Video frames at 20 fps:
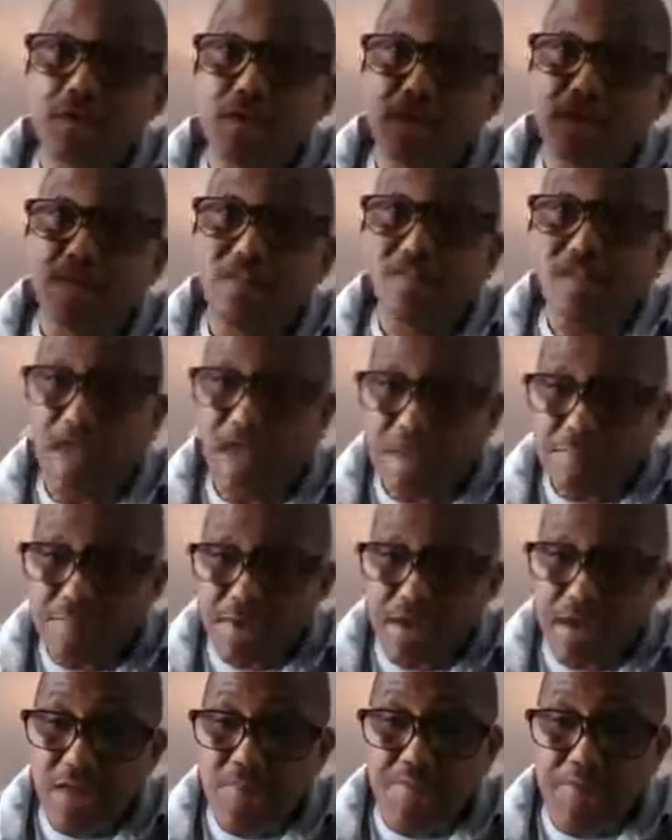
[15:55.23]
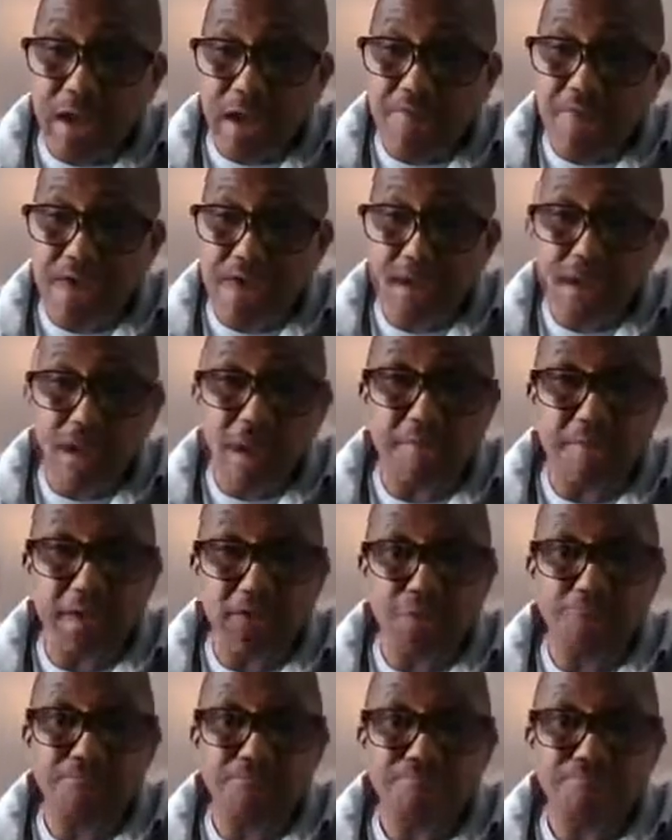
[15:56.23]
the same Ibrahim S.
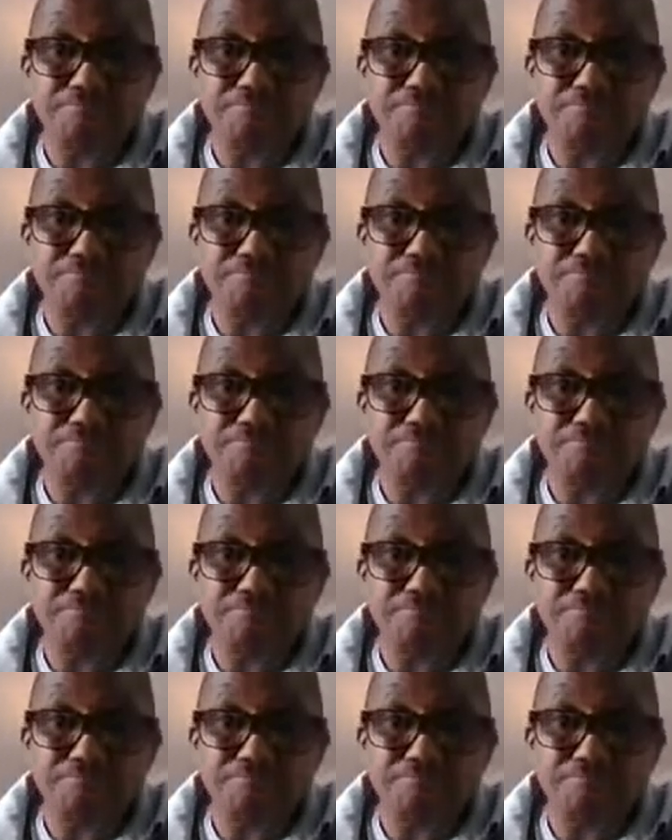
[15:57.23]
Kamara,